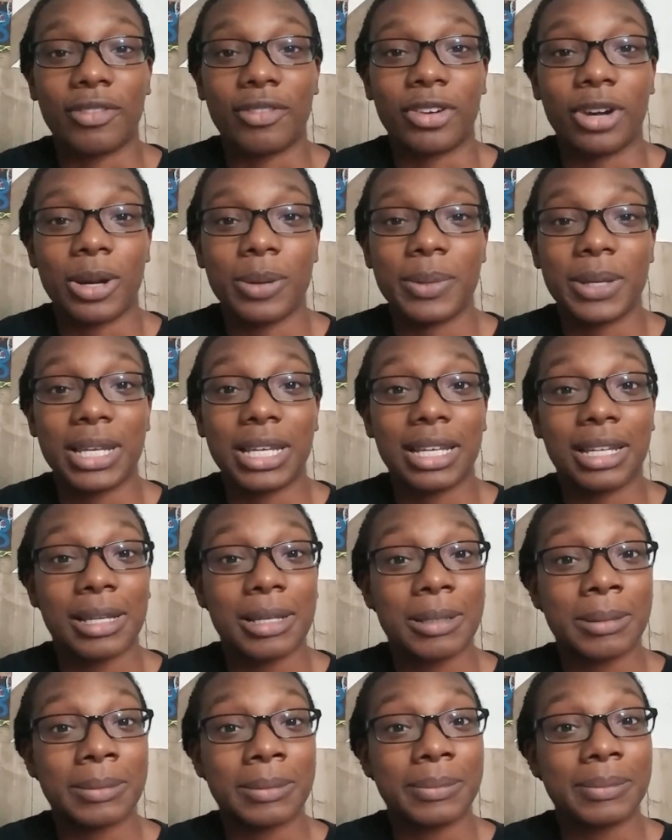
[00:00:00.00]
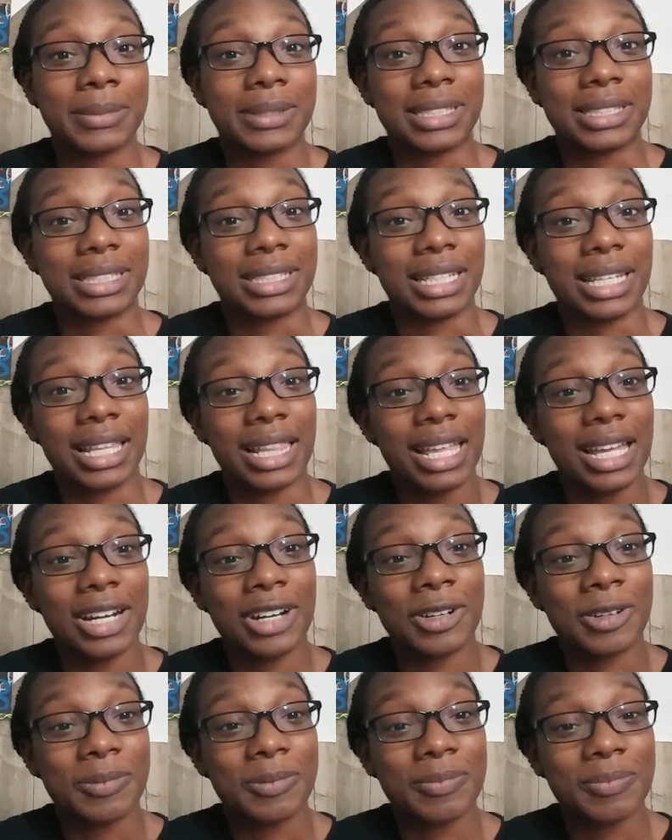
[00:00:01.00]
Have a great week. See
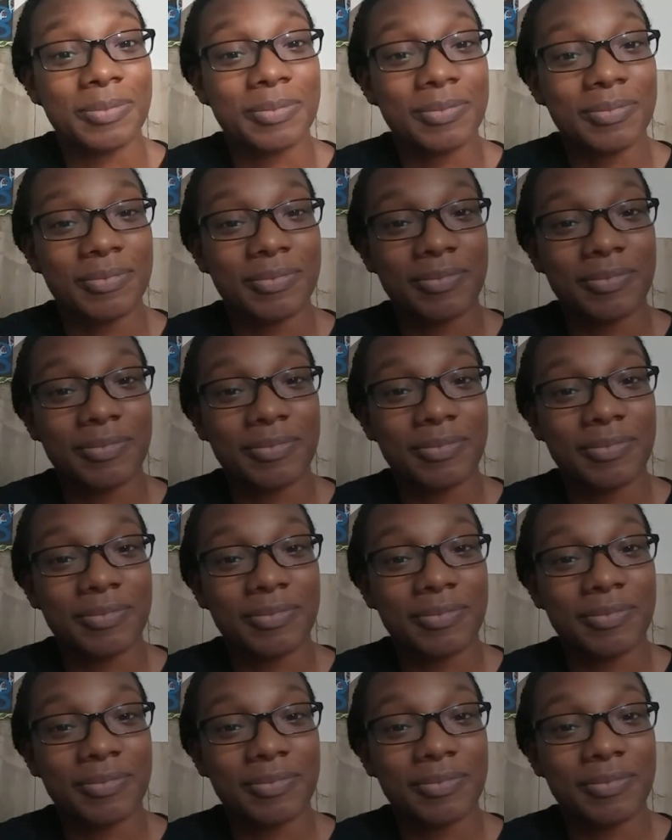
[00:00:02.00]
you later.